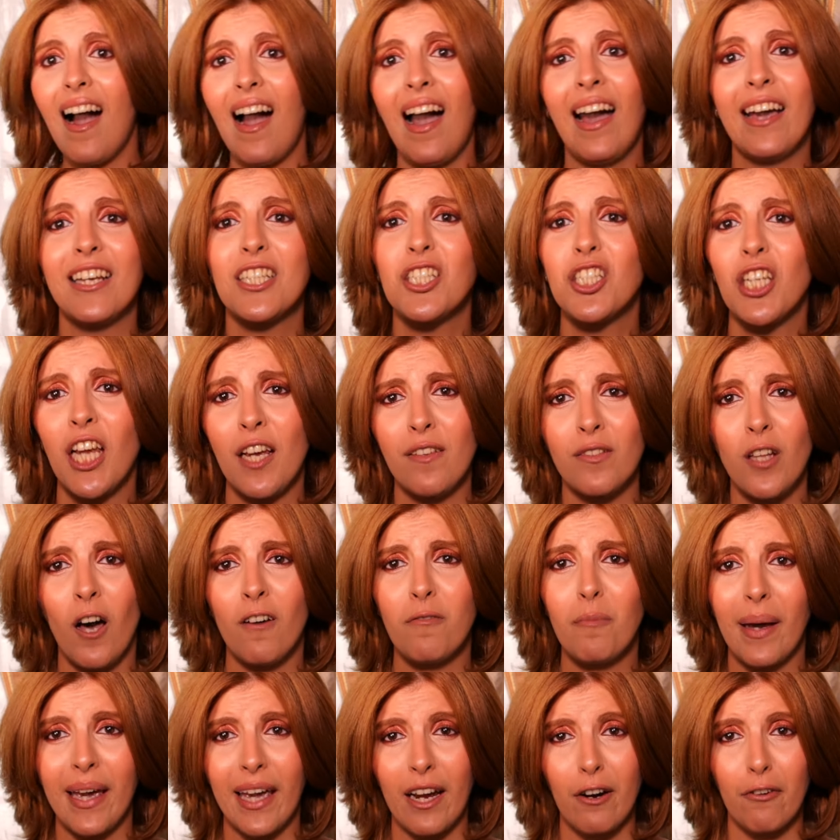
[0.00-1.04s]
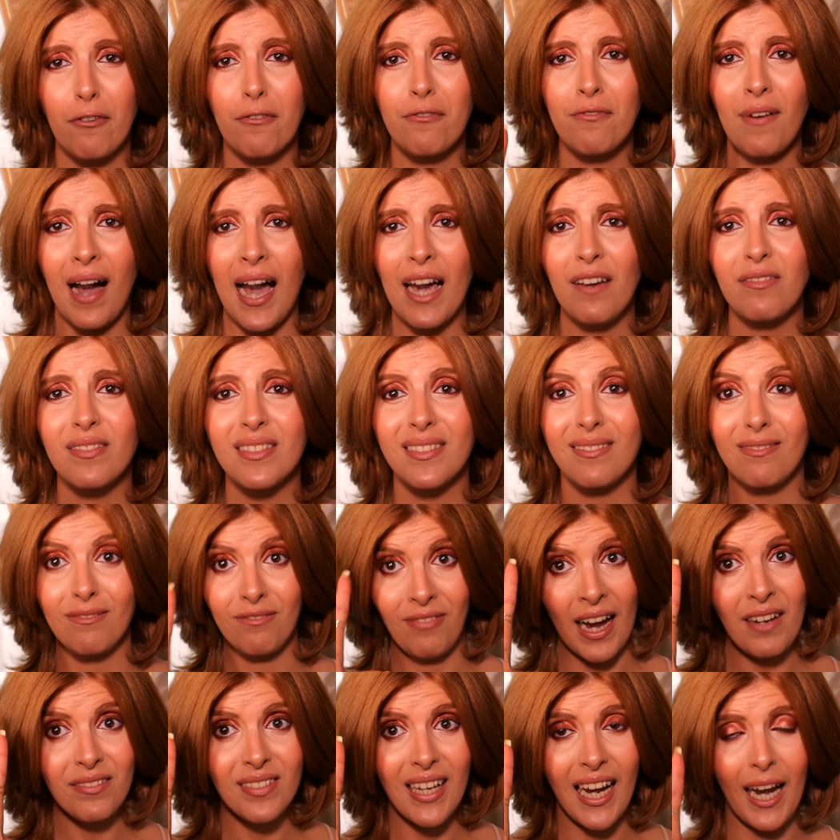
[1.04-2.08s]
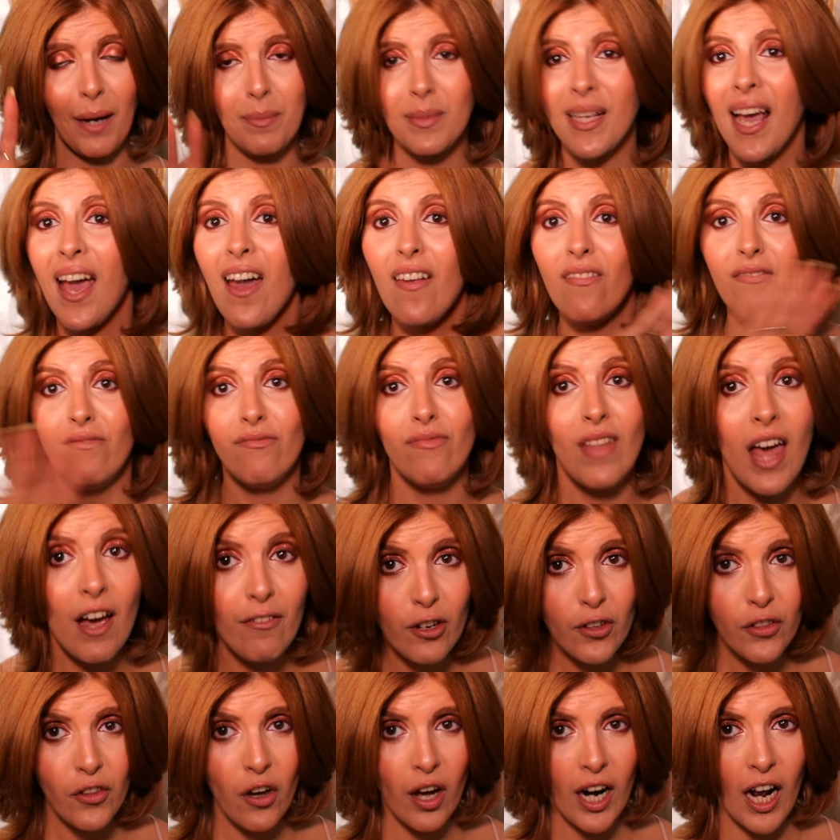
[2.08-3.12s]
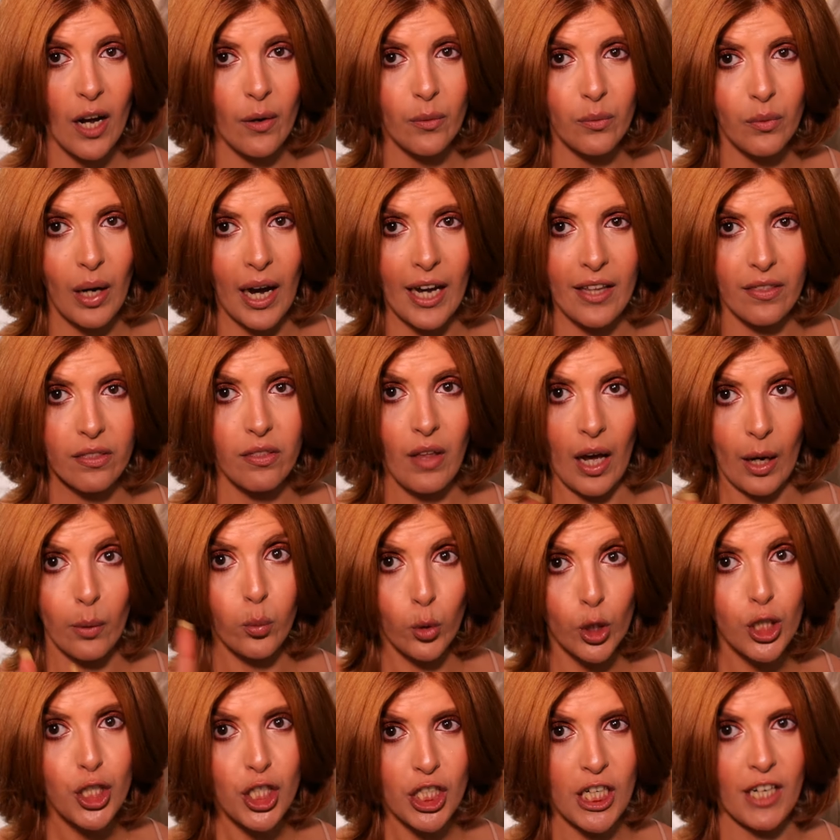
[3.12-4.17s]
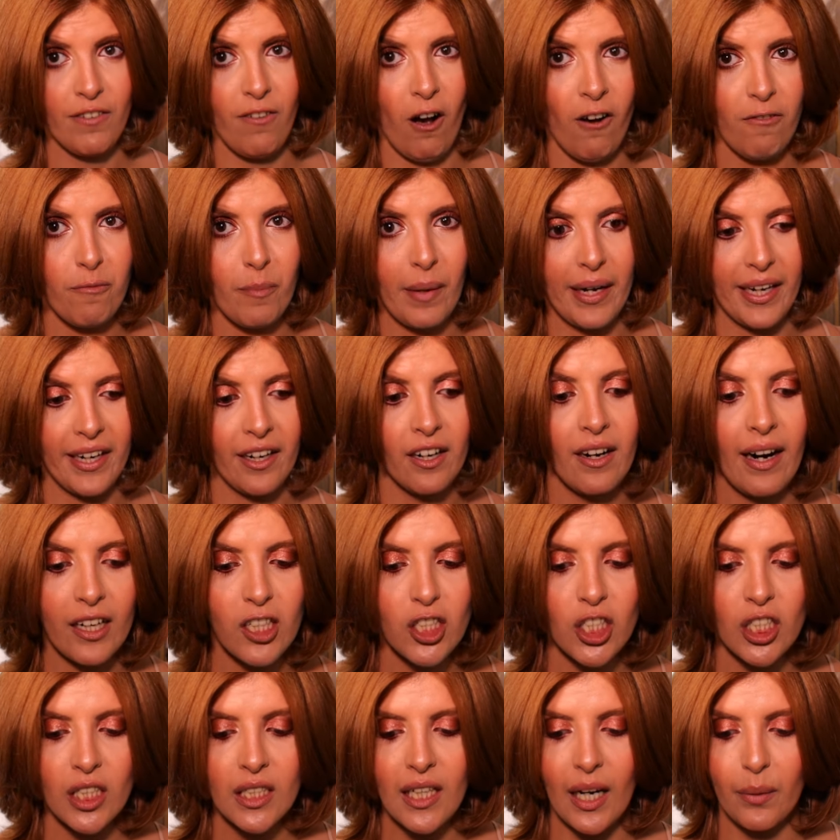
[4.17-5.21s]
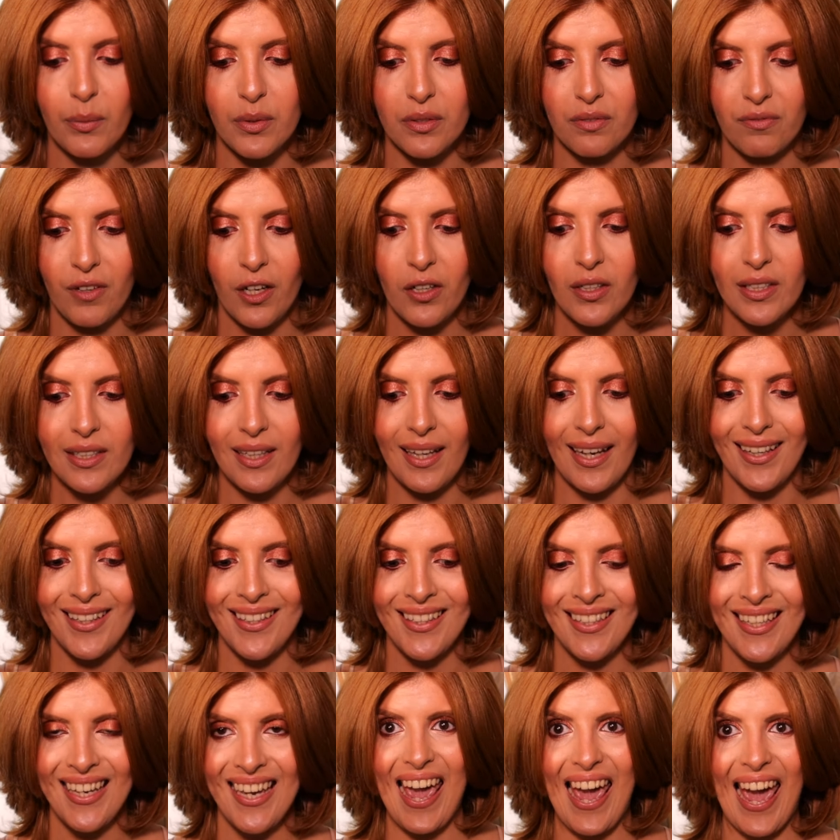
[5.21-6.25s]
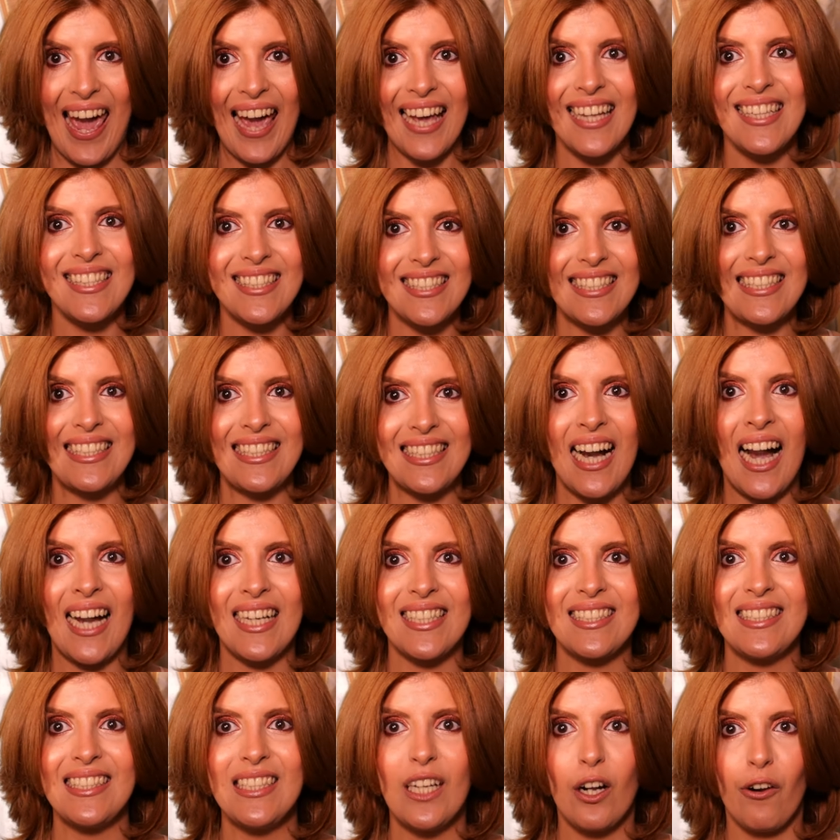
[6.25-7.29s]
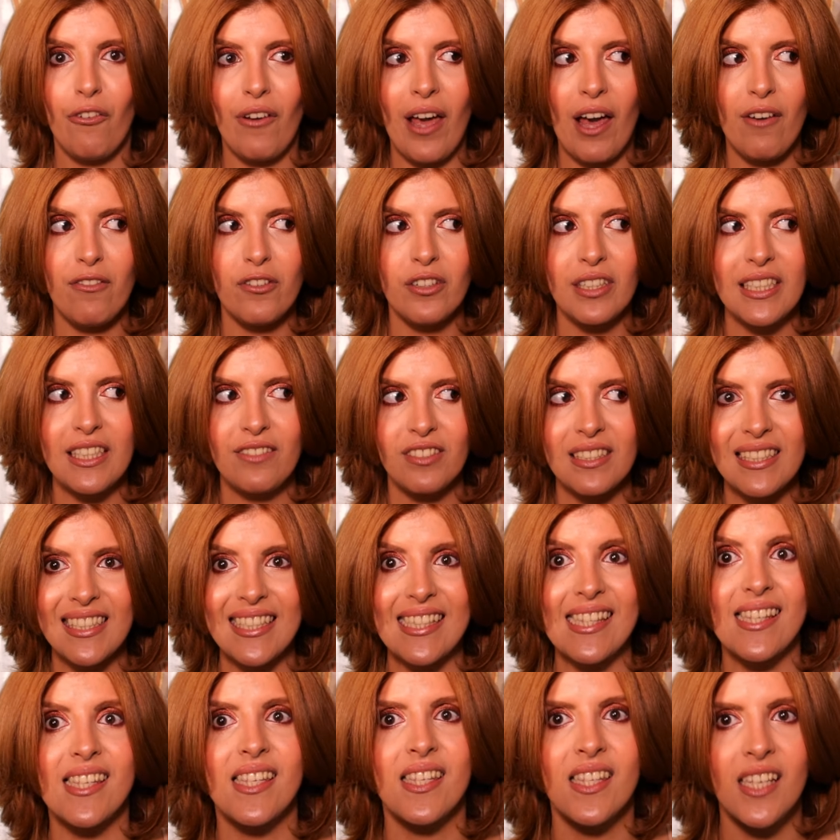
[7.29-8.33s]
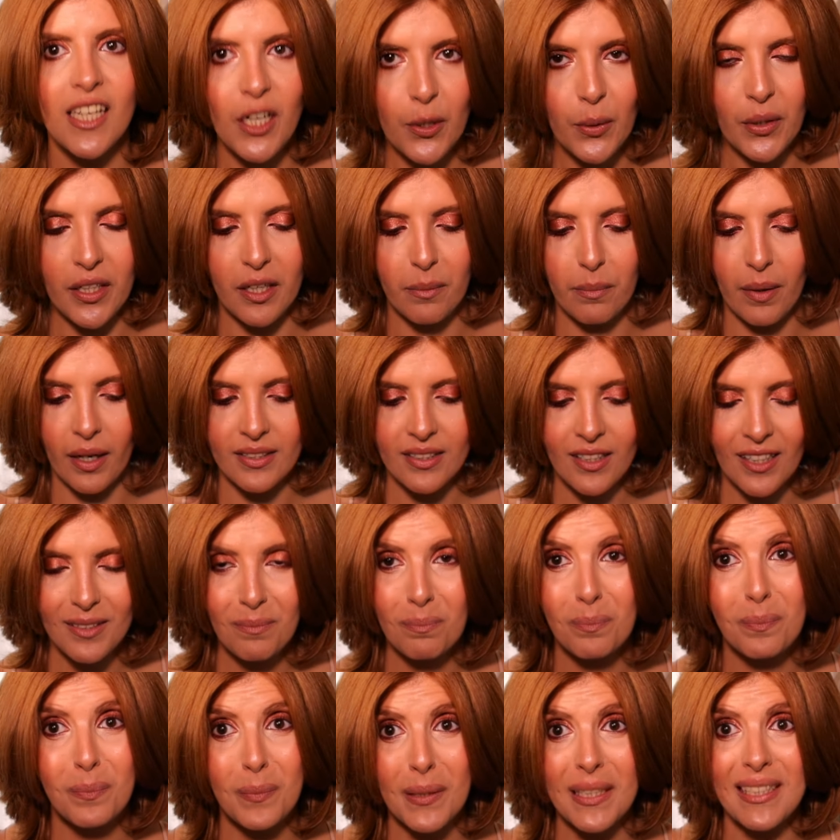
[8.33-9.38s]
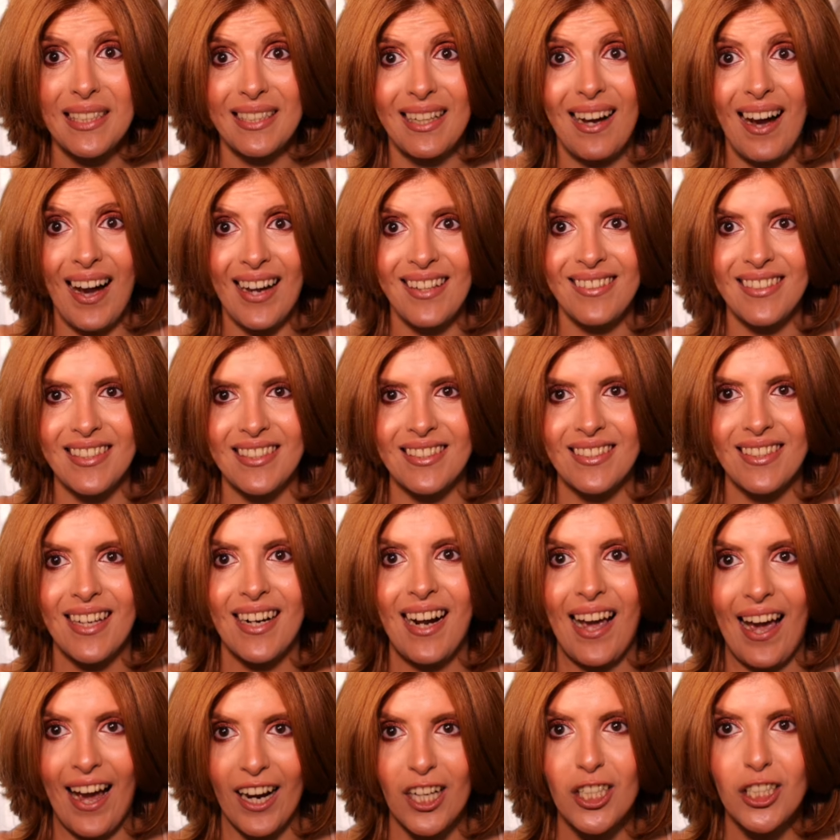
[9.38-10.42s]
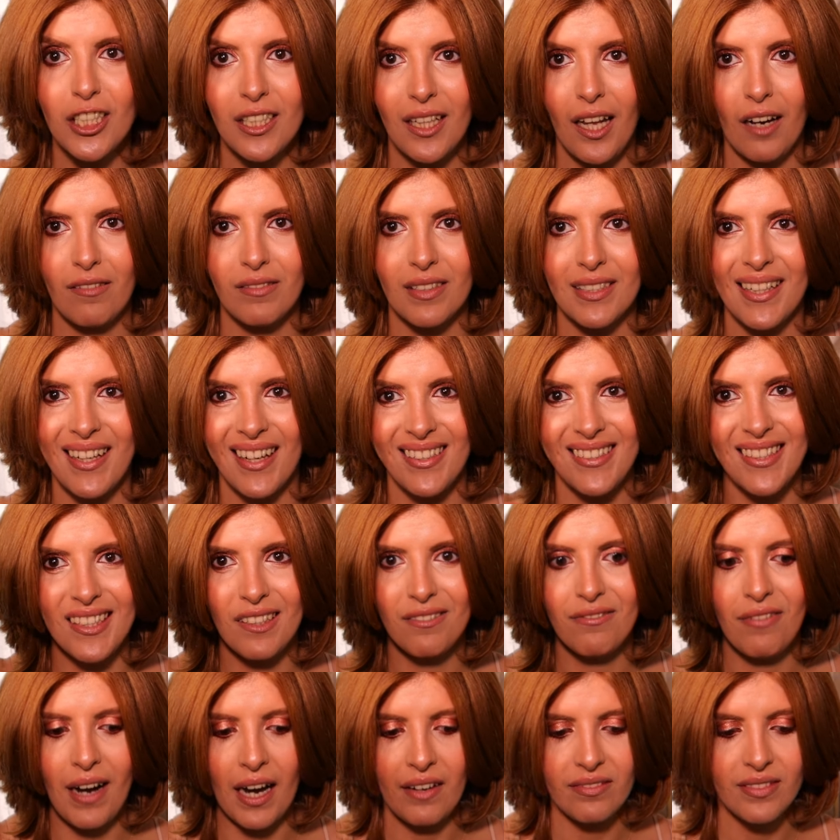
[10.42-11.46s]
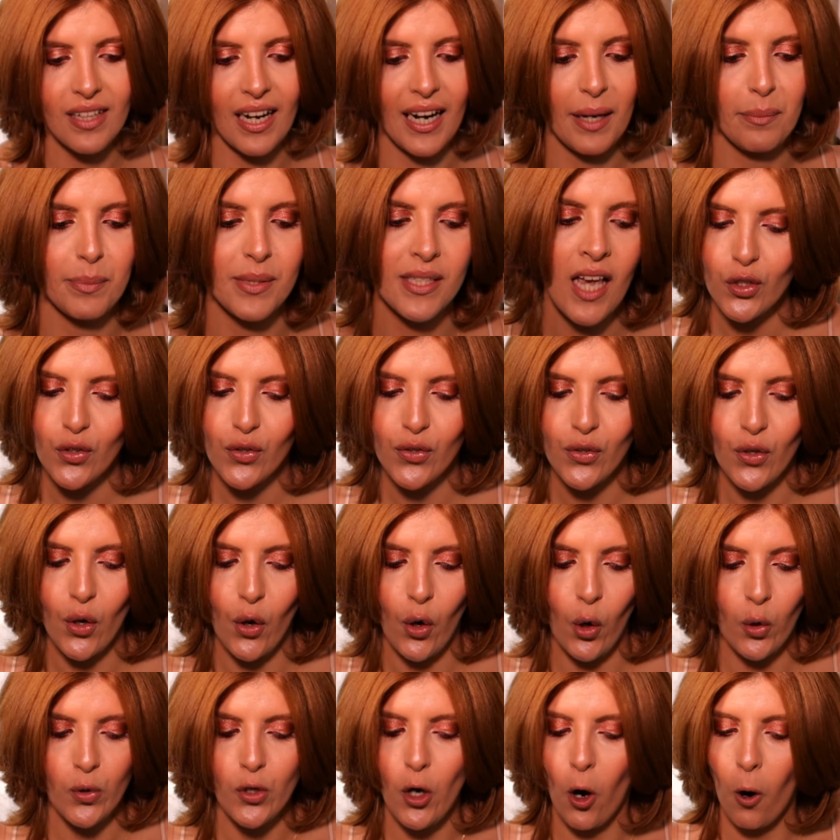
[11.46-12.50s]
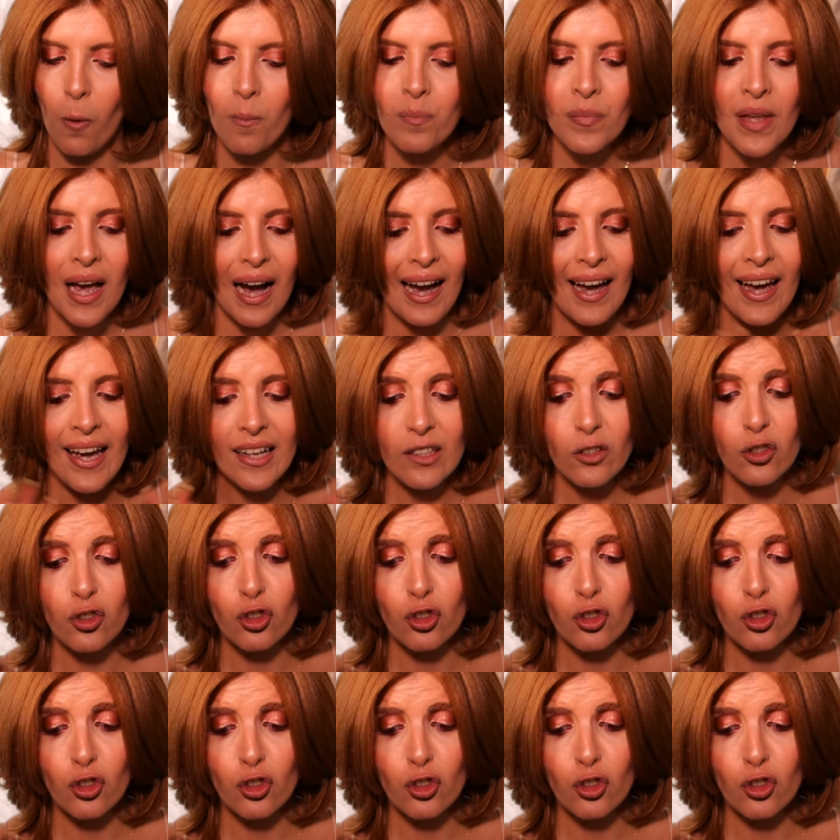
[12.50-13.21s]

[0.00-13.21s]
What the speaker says: I shaved off my hair five times. Never thought I would shave off my hair, actually. I was very like anti the idea of ever even considering a buzz cut, but I did it and I actually loved it and I did it 5 times. So no, I had